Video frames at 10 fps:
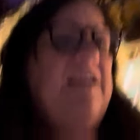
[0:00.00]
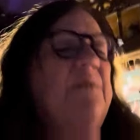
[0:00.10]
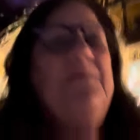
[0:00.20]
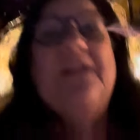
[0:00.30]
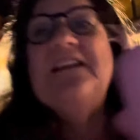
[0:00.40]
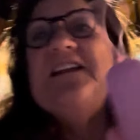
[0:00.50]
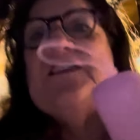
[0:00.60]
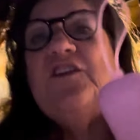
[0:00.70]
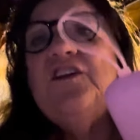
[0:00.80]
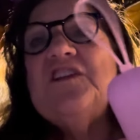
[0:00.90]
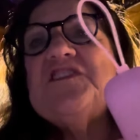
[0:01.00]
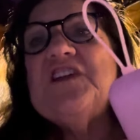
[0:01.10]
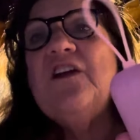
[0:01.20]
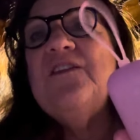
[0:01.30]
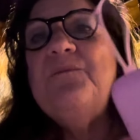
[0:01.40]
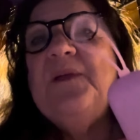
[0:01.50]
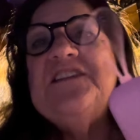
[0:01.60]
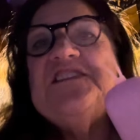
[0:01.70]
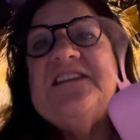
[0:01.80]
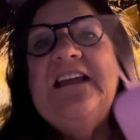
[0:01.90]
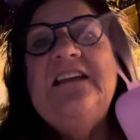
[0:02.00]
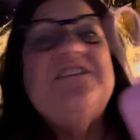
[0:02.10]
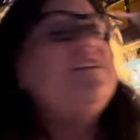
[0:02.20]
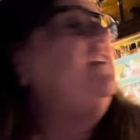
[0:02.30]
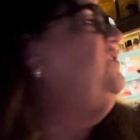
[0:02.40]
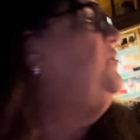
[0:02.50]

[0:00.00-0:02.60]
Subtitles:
But these hooks are the best things in the